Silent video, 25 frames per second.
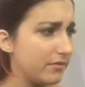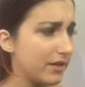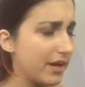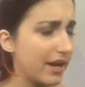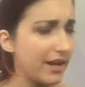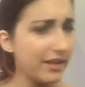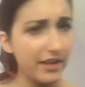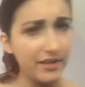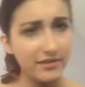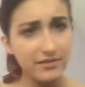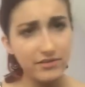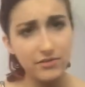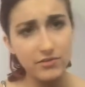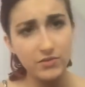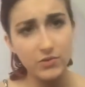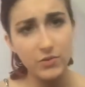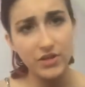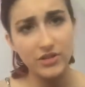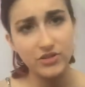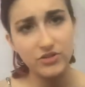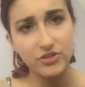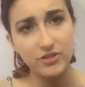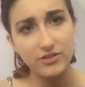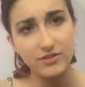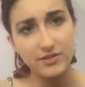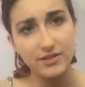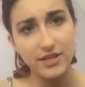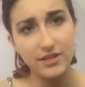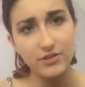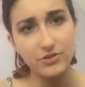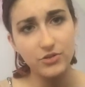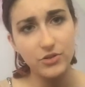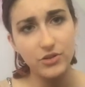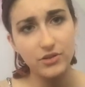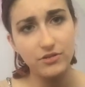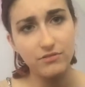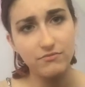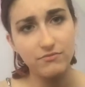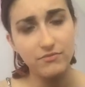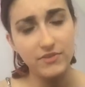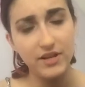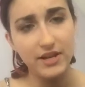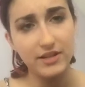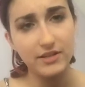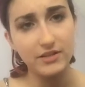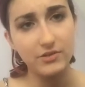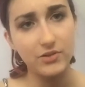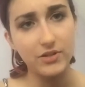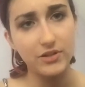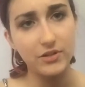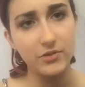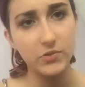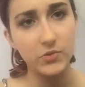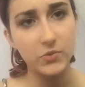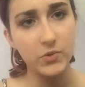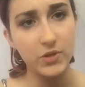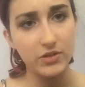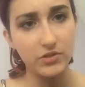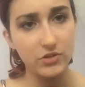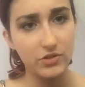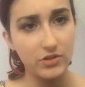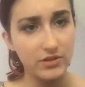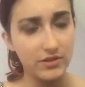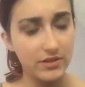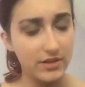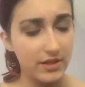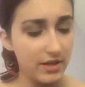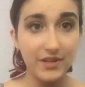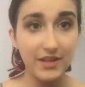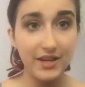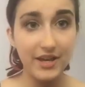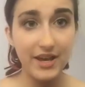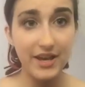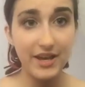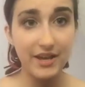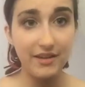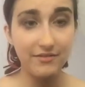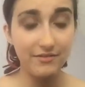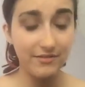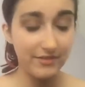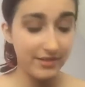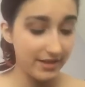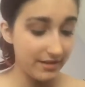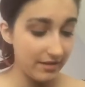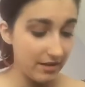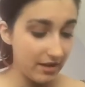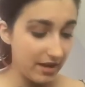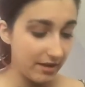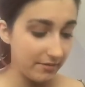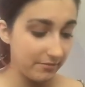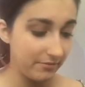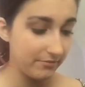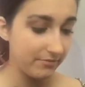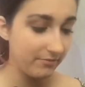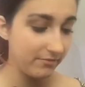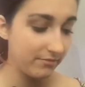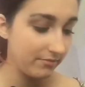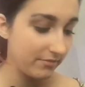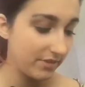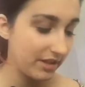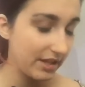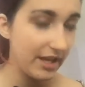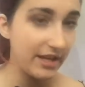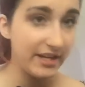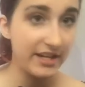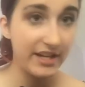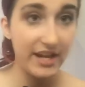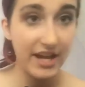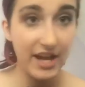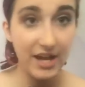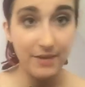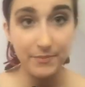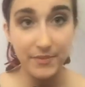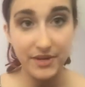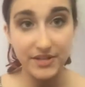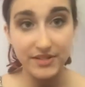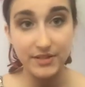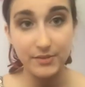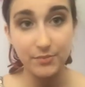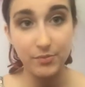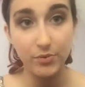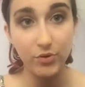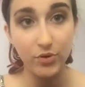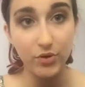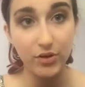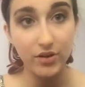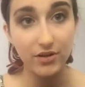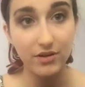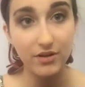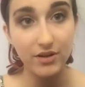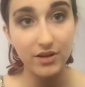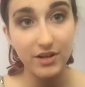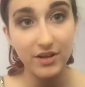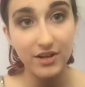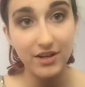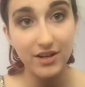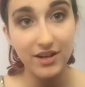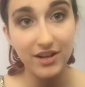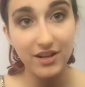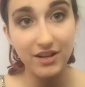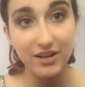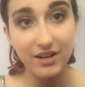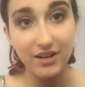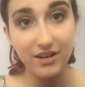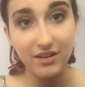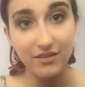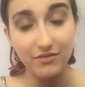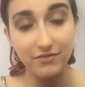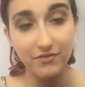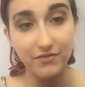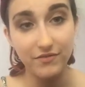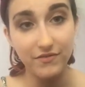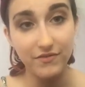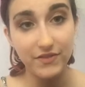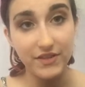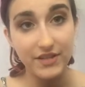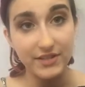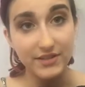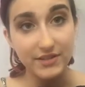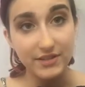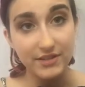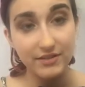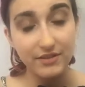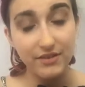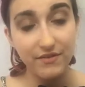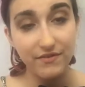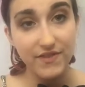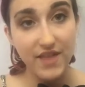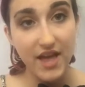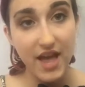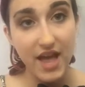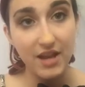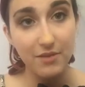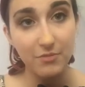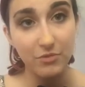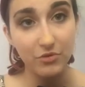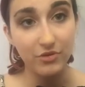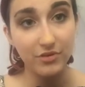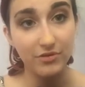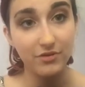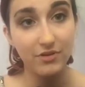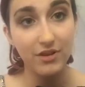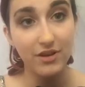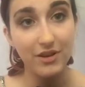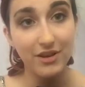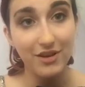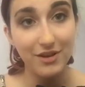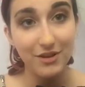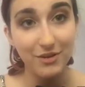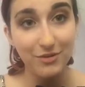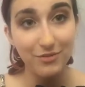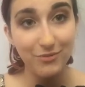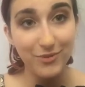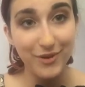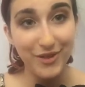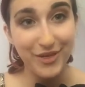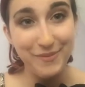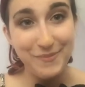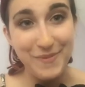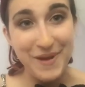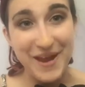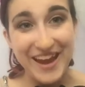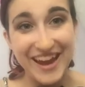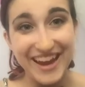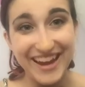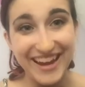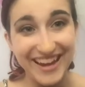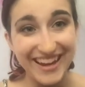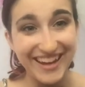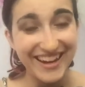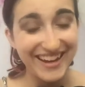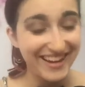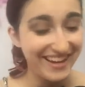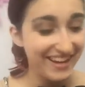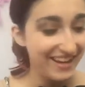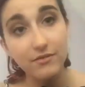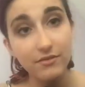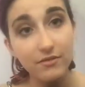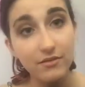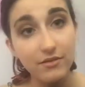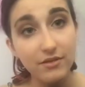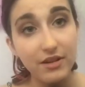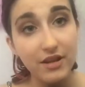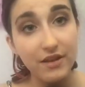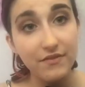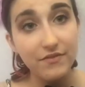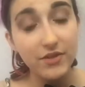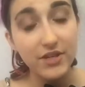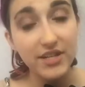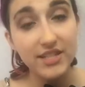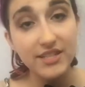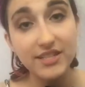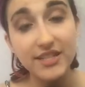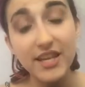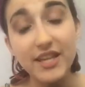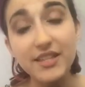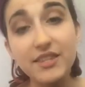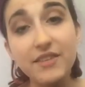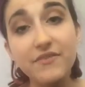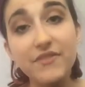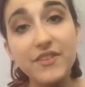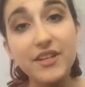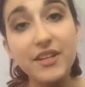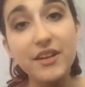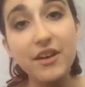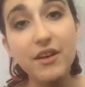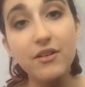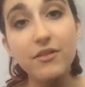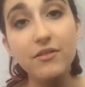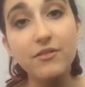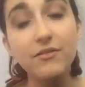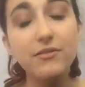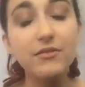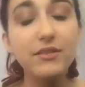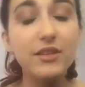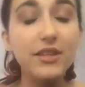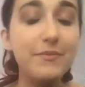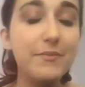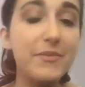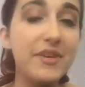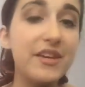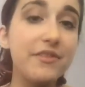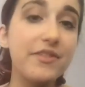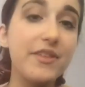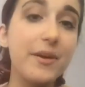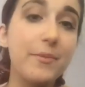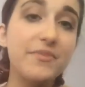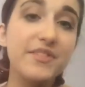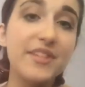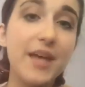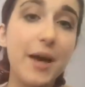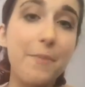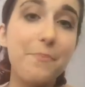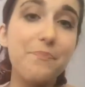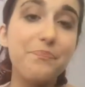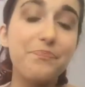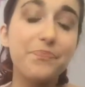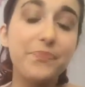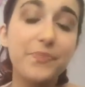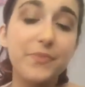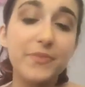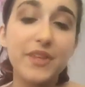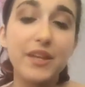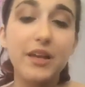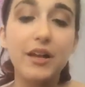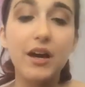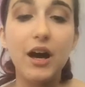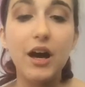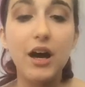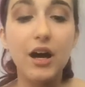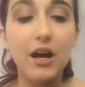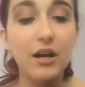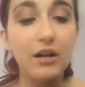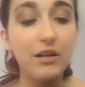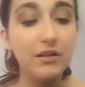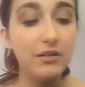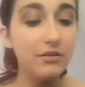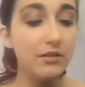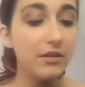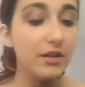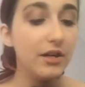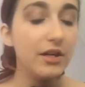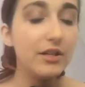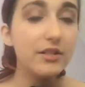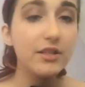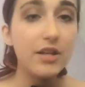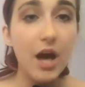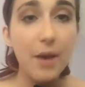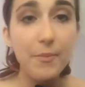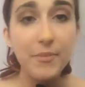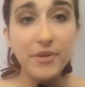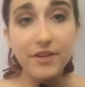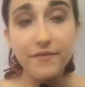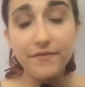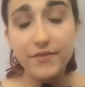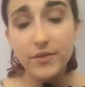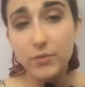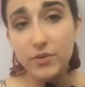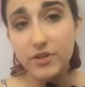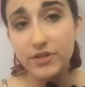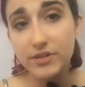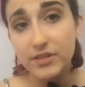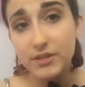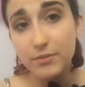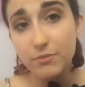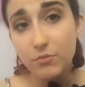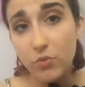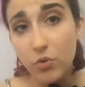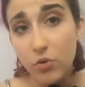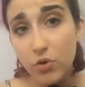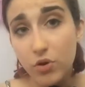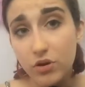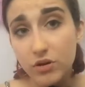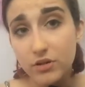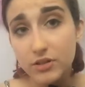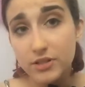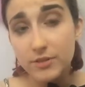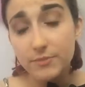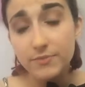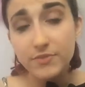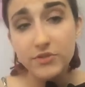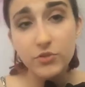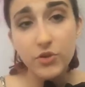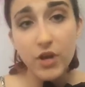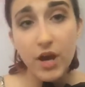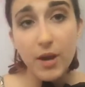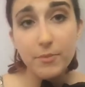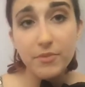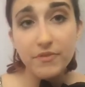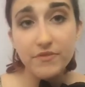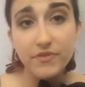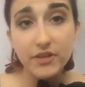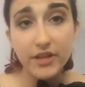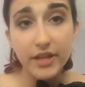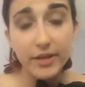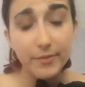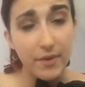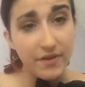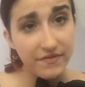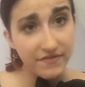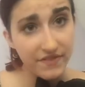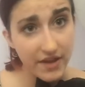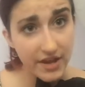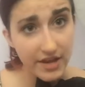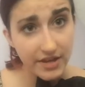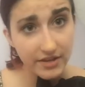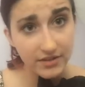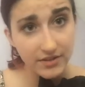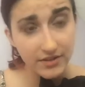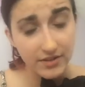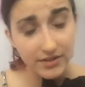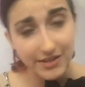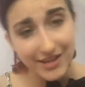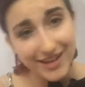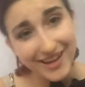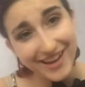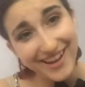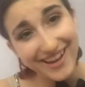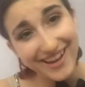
I liked those questions. I enjoyed answering those questions. And I'm glad I had my support of this stuffed animal with me. If you guys liked the video, leave me a thumbs up, comment if you want to see more, subscribe if you like my face.